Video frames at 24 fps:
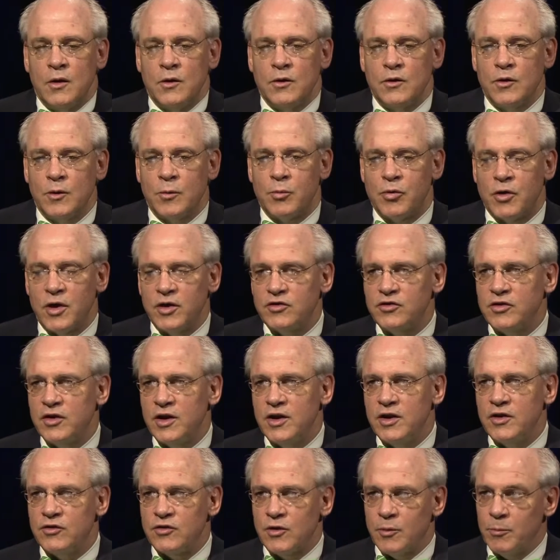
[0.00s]
Depression
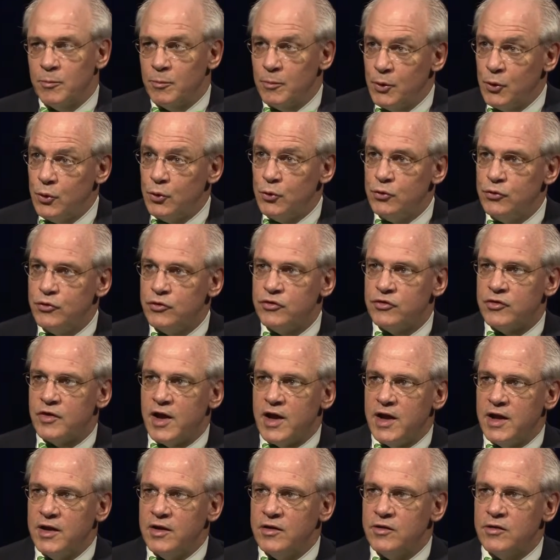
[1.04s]
is a mood
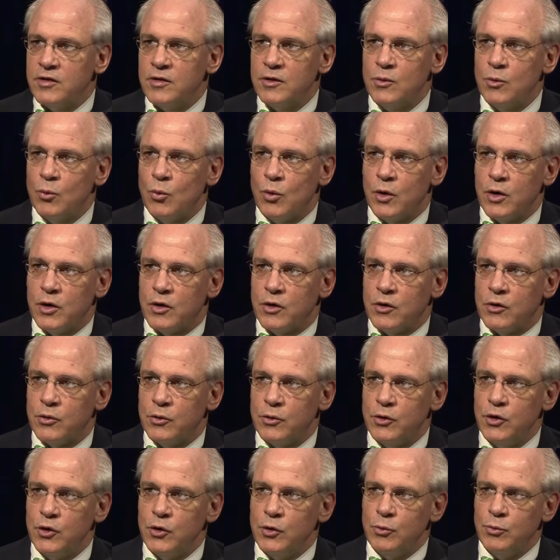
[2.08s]
state where
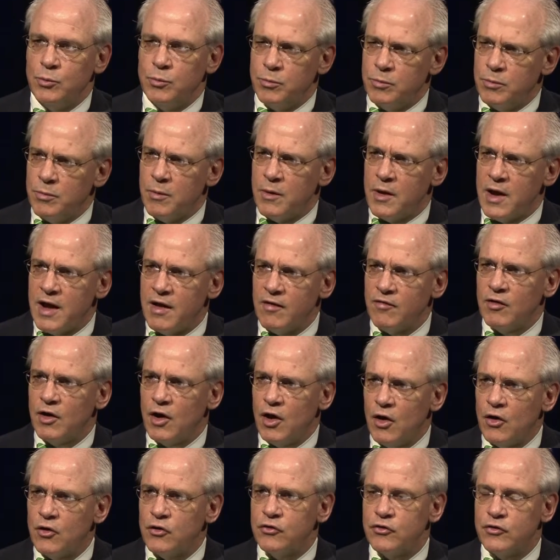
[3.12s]
you have
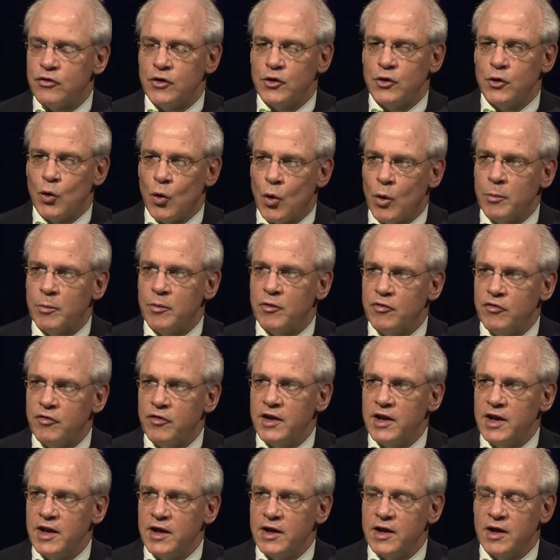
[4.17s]
lost the normal
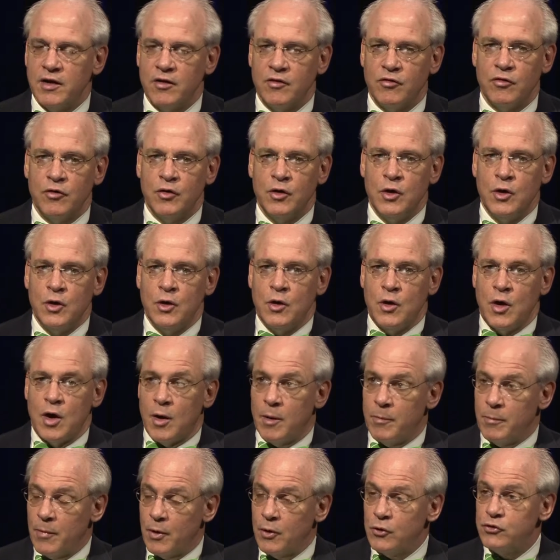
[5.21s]
feeling of
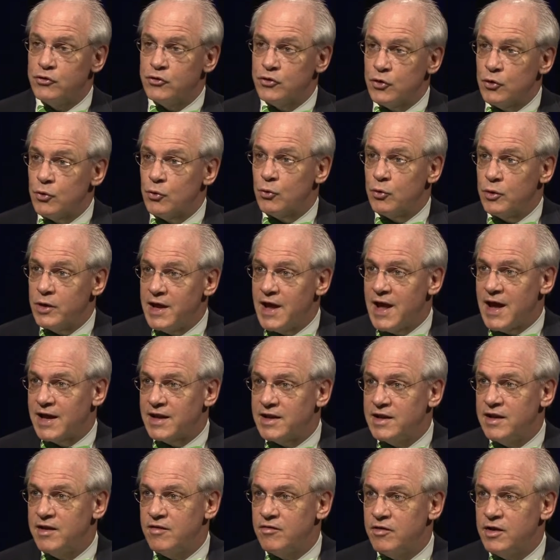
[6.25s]
emotional
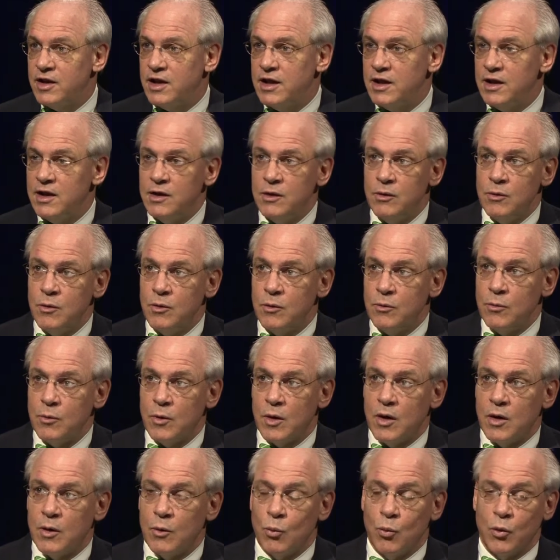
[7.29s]
reactivity,
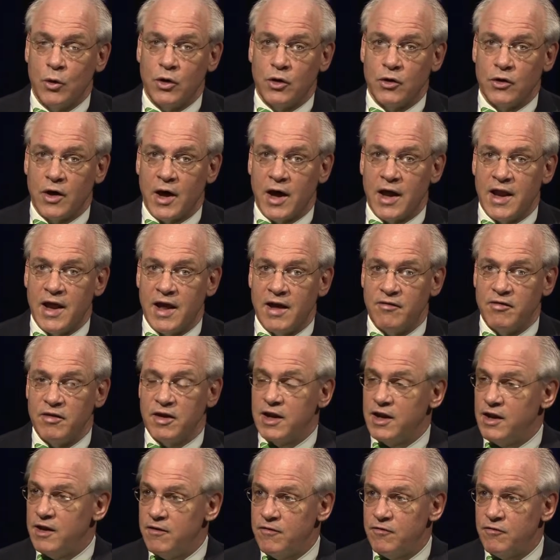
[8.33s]
where you're not having
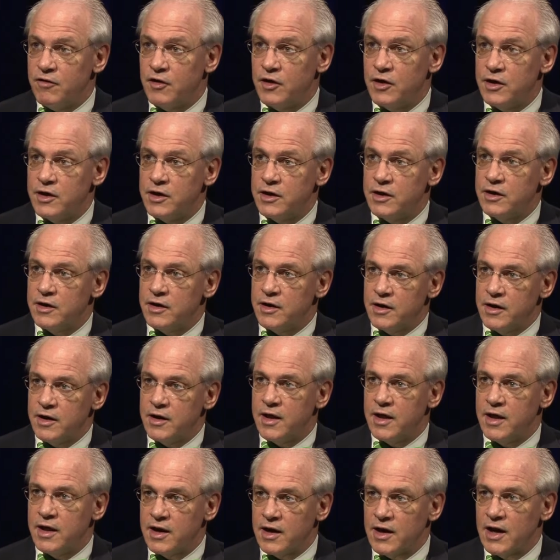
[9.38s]
any fun
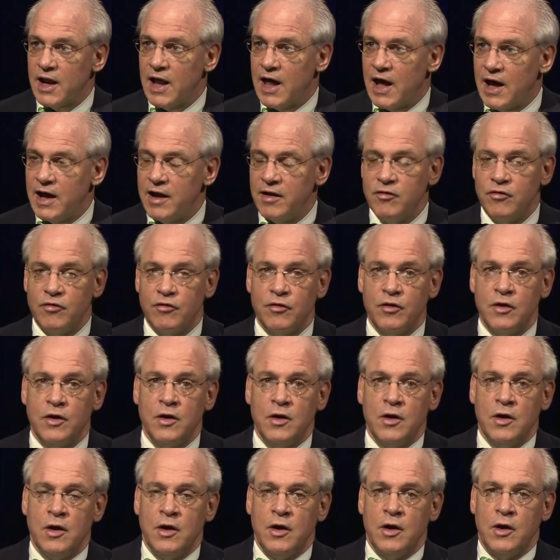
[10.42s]
in life,
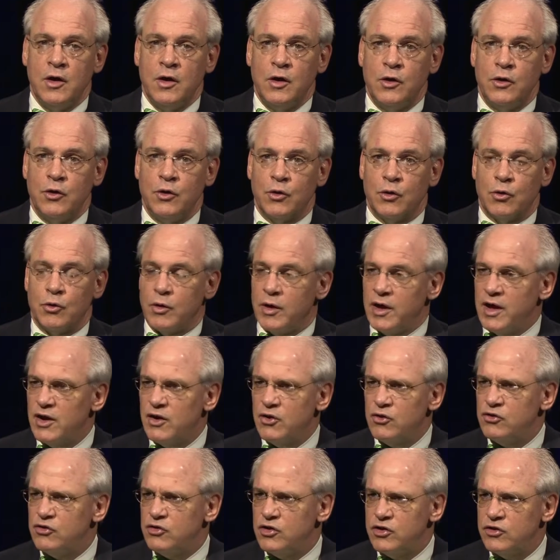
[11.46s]
your
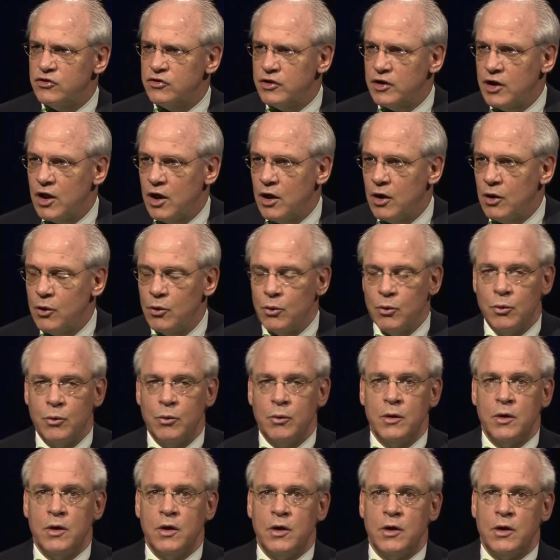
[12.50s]
energy's low,
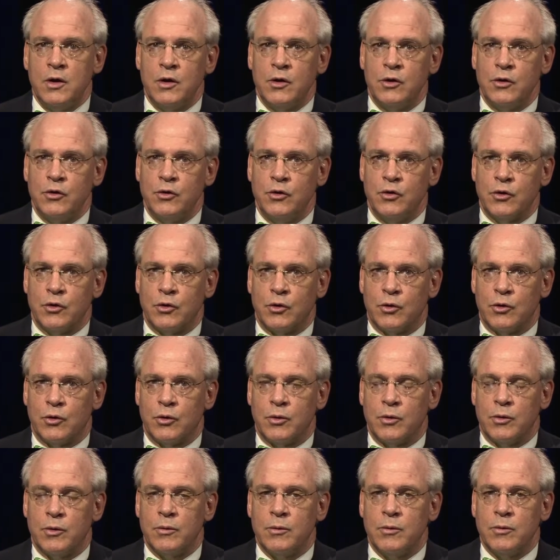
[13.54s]

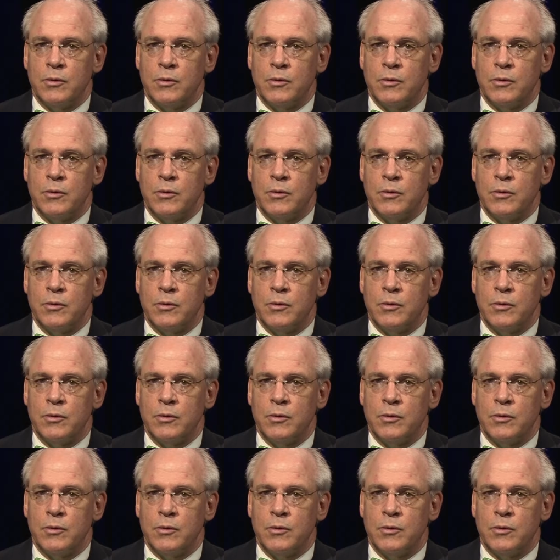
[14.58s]
your